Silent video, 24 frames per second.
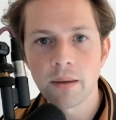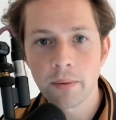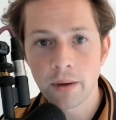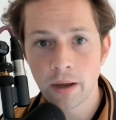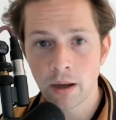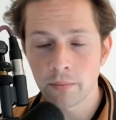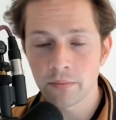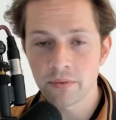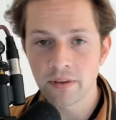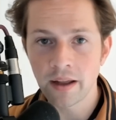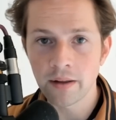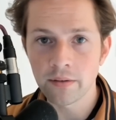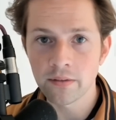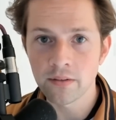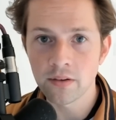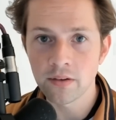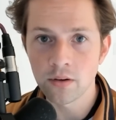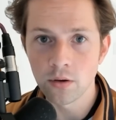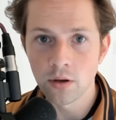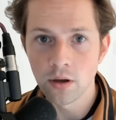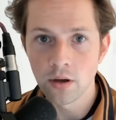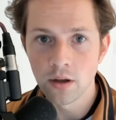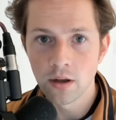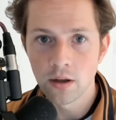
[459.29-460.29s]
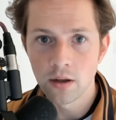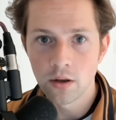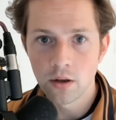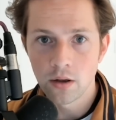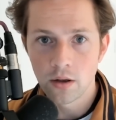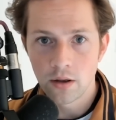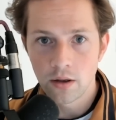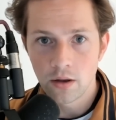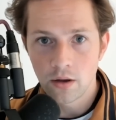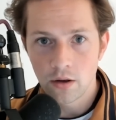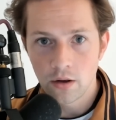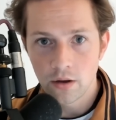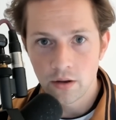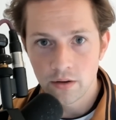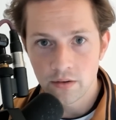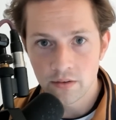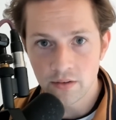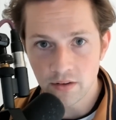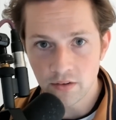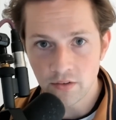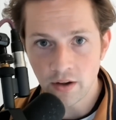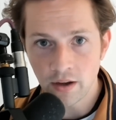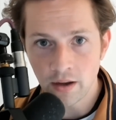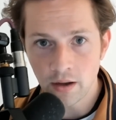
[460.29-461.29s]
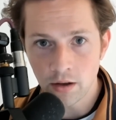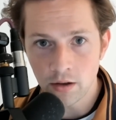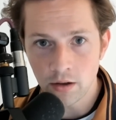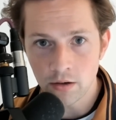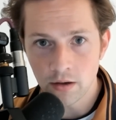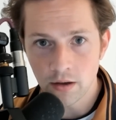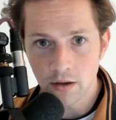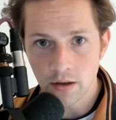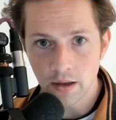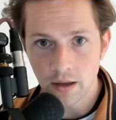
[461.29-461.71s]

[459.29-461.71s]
It comes down to Zinchenko,